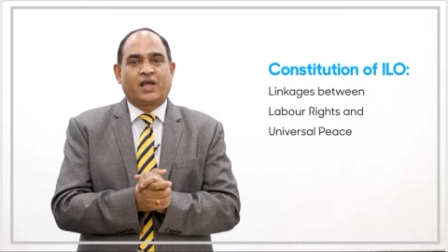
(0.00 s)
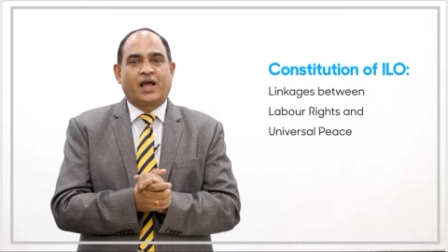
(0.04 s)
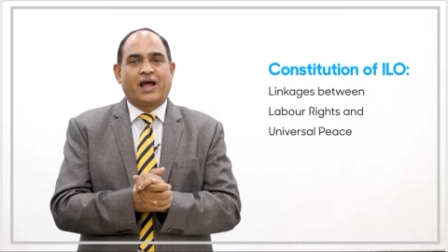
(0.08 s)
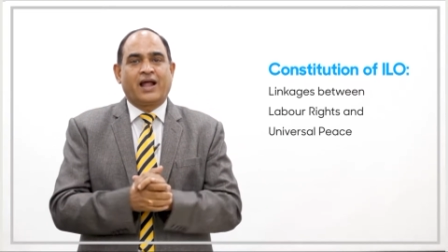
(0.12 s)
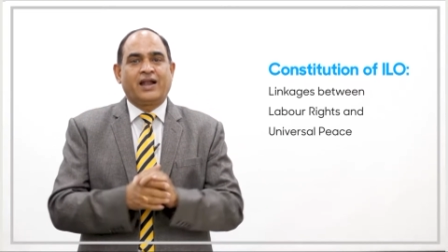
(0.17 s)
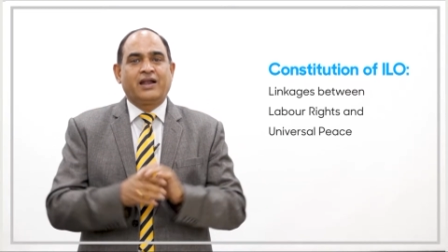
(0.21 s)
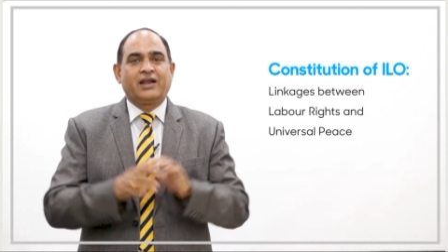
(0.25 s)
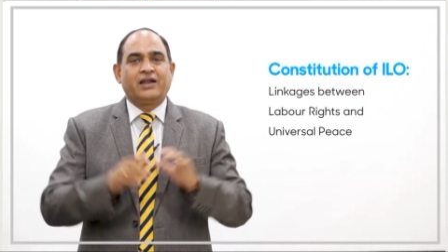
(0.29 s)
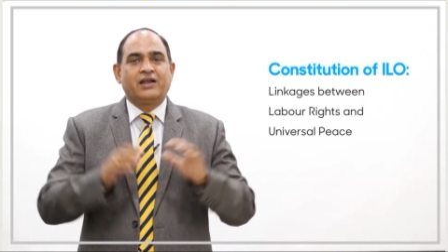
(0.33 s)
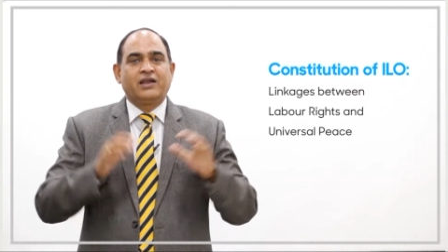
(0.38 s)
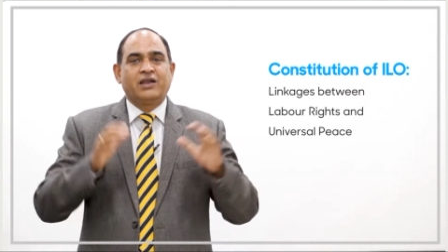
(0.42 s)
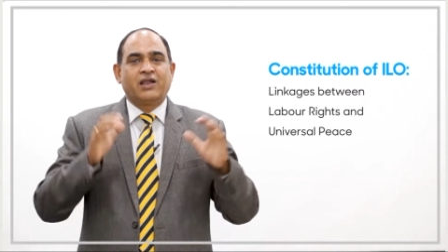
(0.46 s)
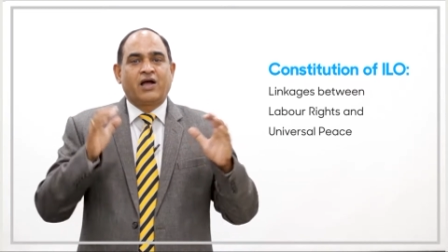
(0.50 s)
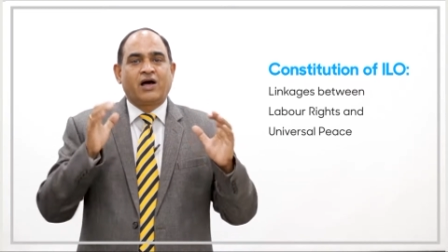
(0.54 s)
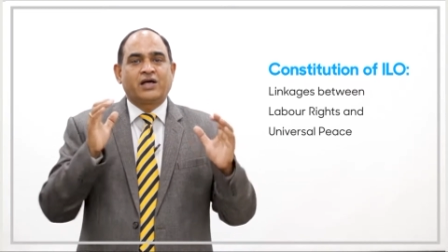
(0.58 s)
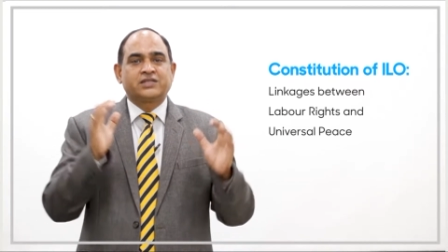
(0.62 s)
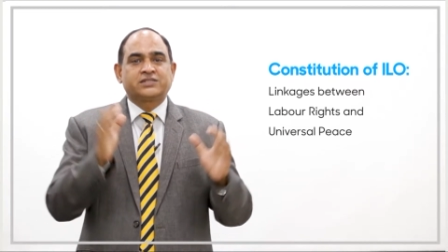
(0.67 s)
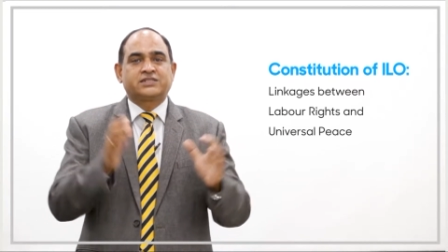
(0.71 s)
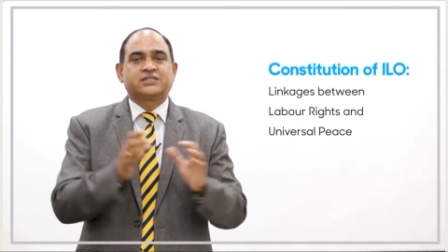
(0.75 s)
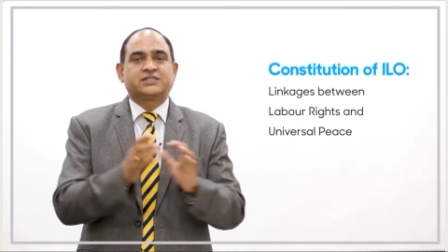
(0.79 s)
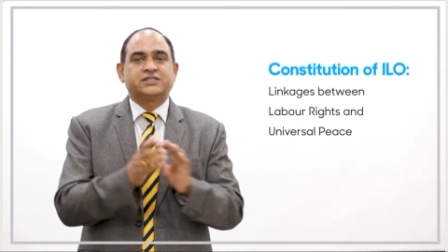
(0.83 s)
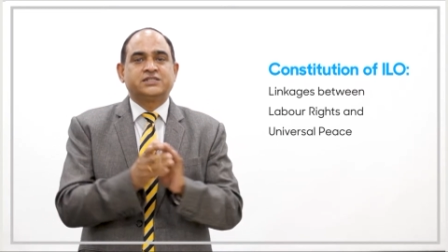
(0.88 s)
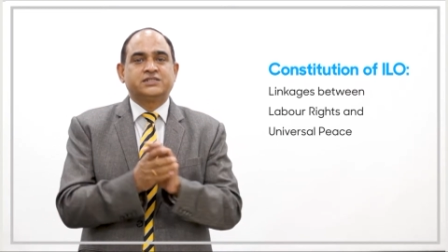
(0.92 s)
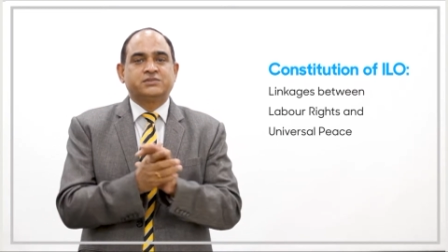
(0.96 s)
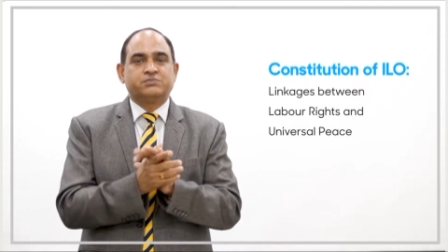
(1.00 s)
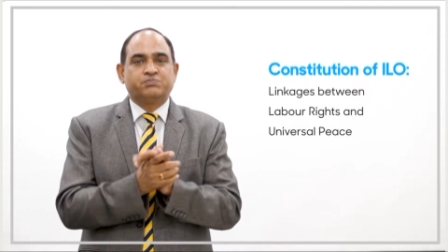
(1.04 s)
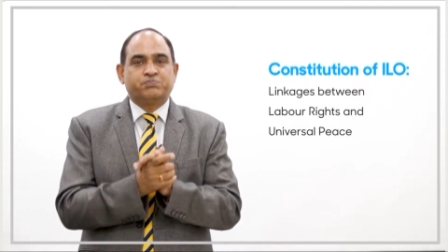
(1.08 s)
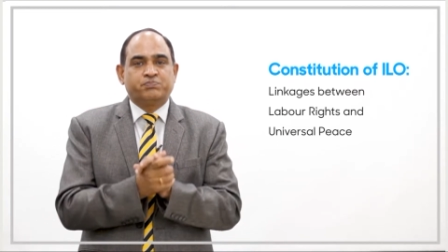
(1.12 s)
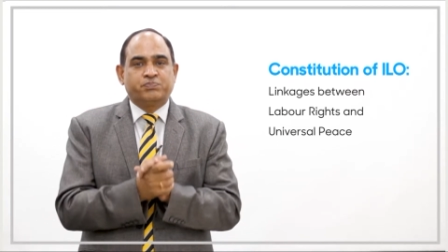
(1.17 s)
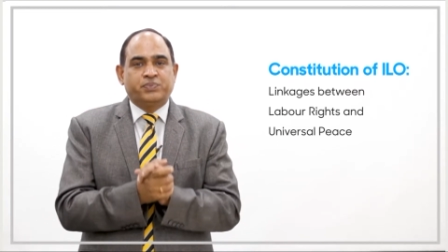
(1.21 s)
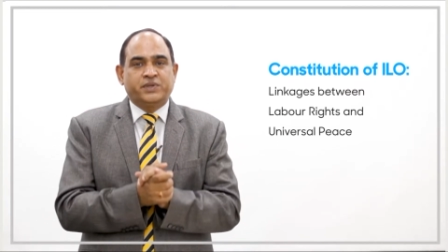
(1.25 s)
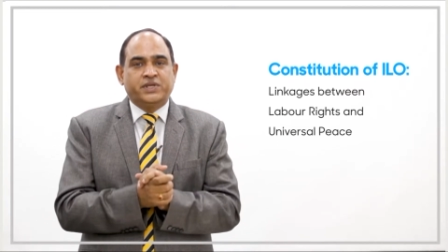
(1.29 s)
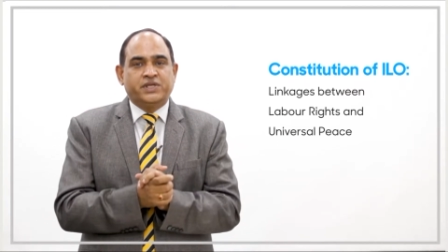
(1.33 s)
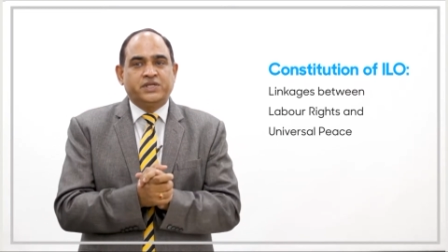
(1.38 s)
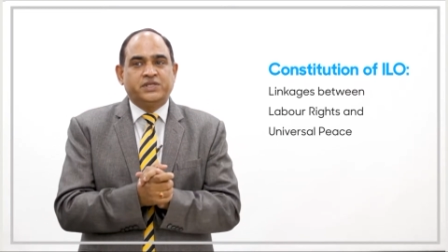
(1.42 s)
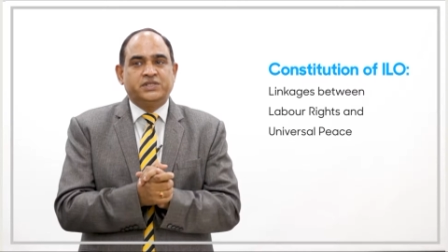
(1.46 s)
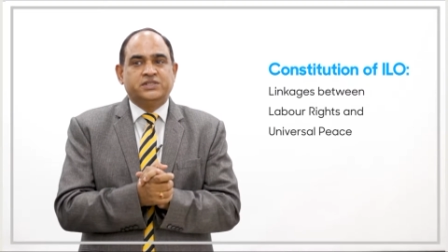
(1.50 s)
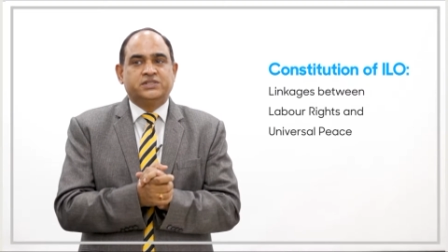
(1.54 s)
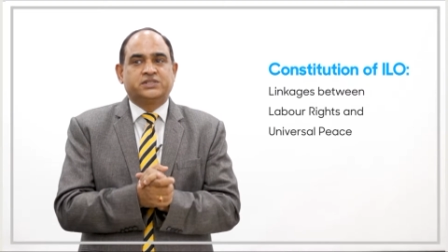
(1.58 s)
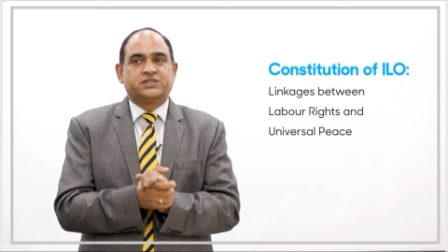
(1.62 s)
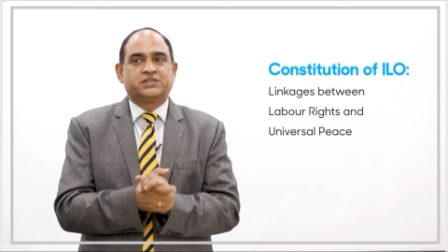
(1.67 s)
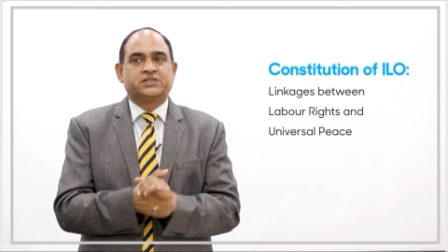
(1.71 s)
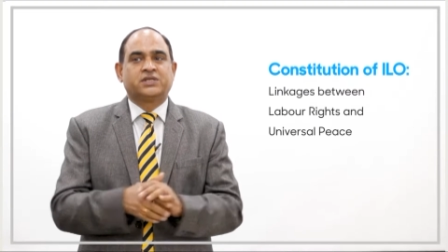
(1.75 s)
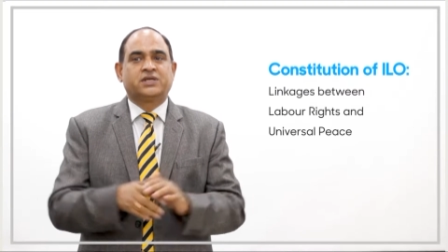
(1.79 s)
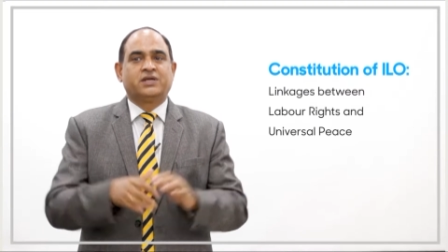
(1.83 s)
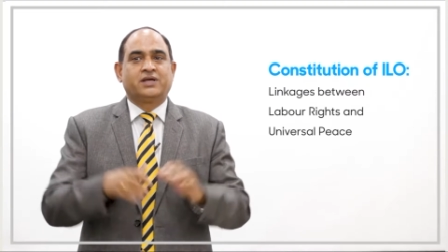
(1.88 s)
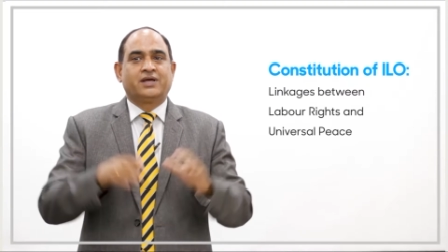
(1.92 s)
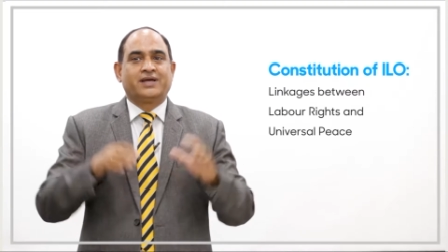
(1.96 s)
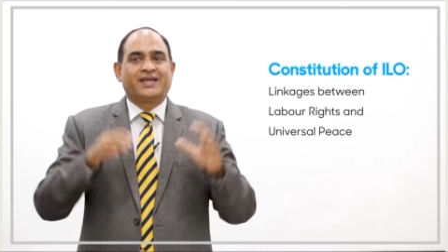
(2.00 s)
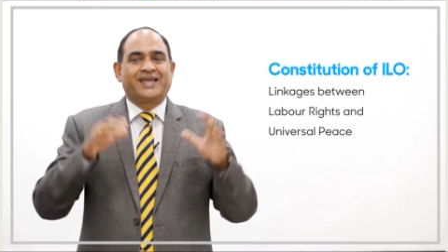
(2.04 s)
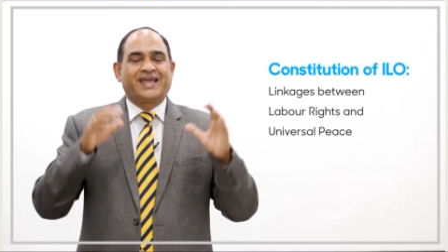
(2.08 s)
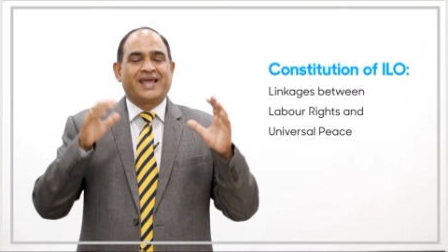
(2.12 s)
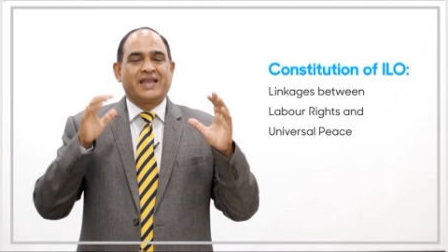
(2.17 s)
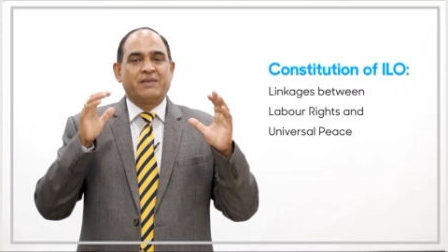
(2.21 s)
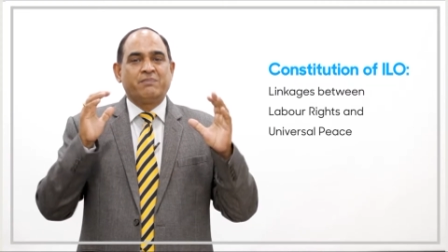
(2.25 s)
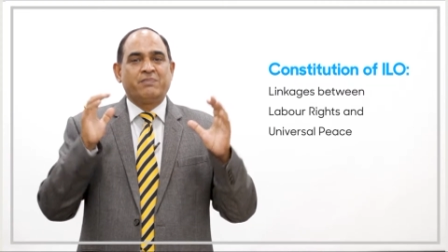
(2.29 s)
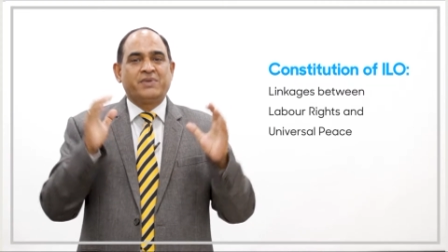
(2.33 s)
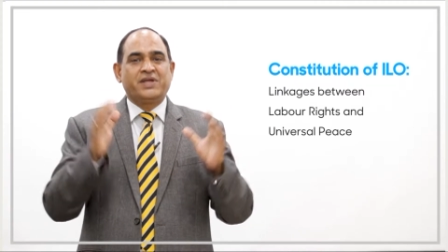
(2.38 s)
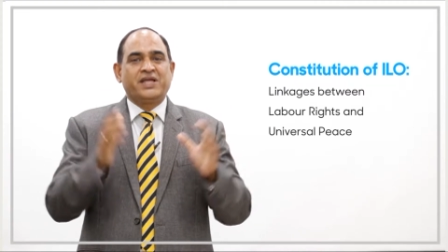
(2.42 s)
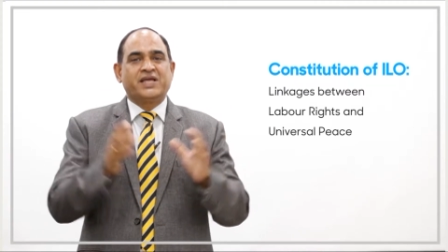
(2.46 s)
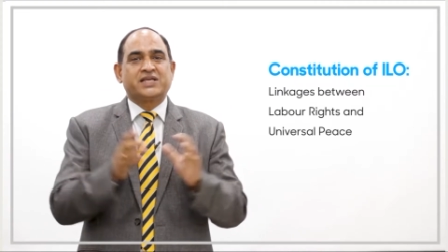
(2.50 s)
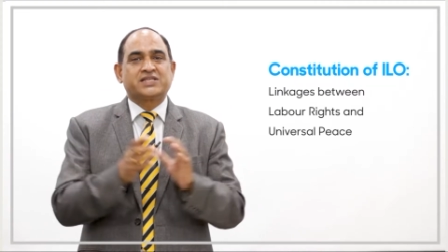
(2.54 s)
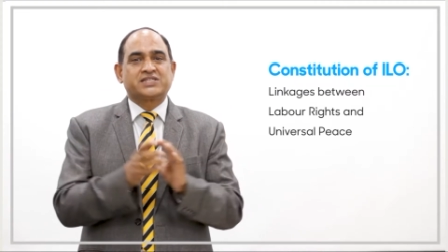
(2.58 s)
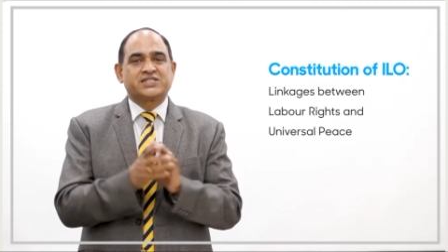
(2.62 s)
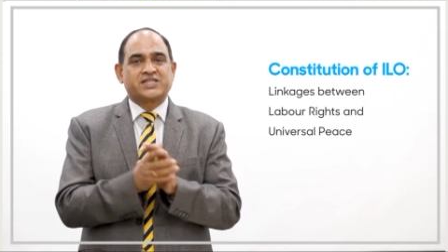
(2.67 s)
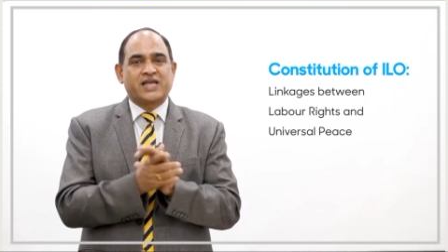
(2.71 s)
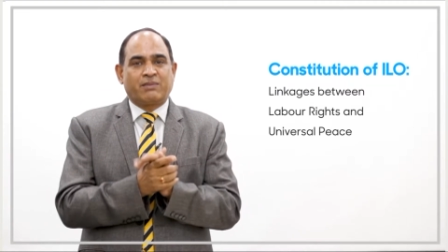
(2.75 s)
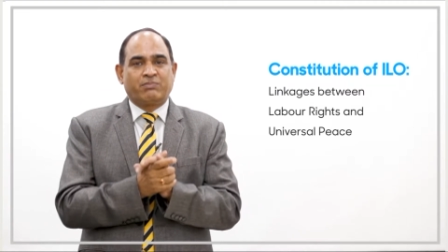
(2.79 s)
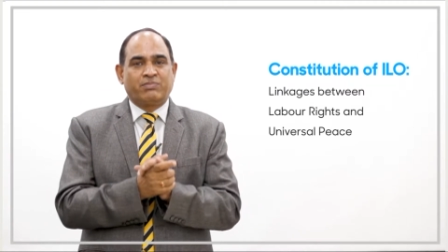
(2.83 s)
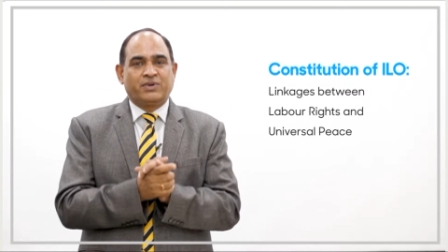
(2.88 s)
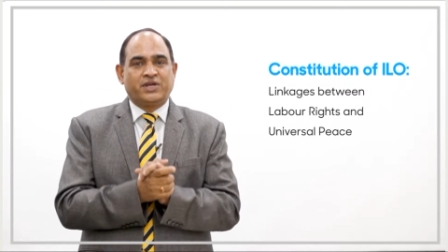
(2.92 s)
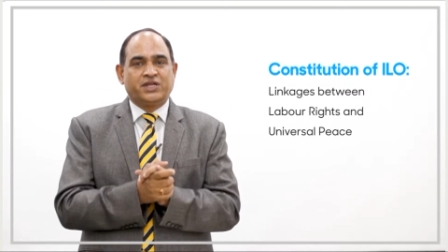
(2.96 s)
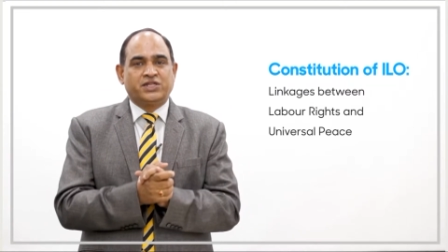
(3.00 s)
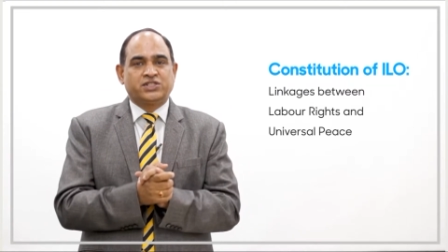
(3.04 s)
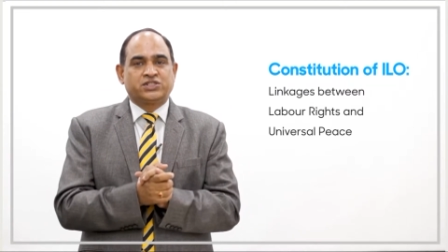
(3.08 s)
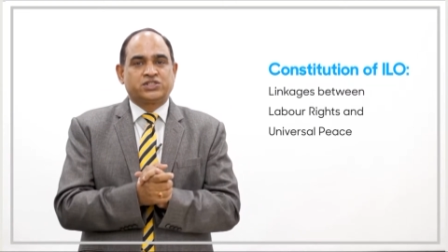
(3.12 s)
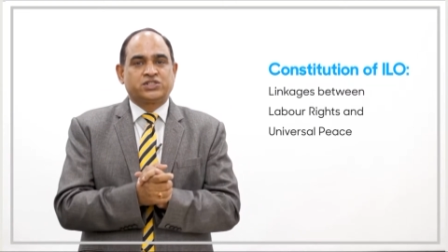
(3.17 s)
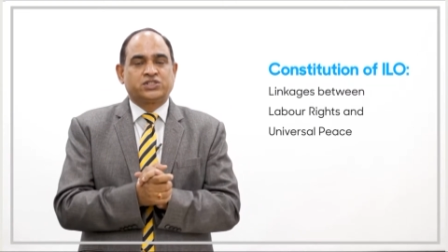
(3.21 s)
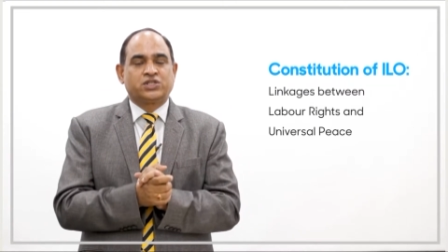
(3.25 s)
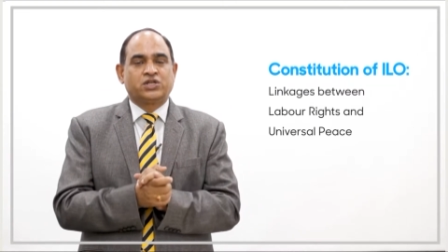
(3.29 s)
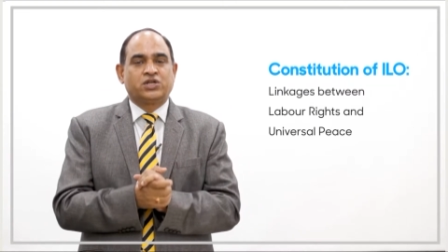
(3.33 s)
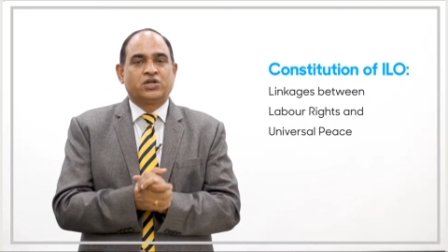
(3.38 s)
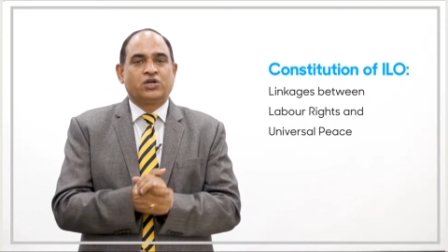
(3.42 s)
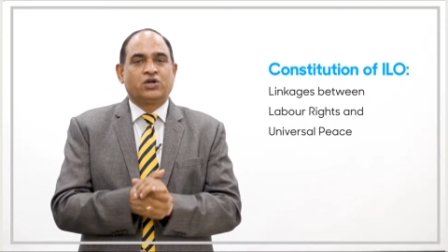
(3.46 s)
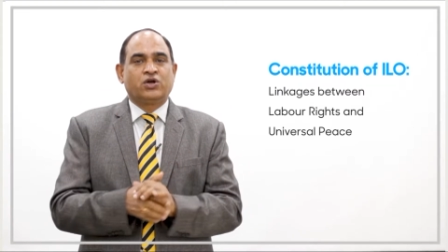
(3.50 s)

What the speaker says: and lasting peace can be established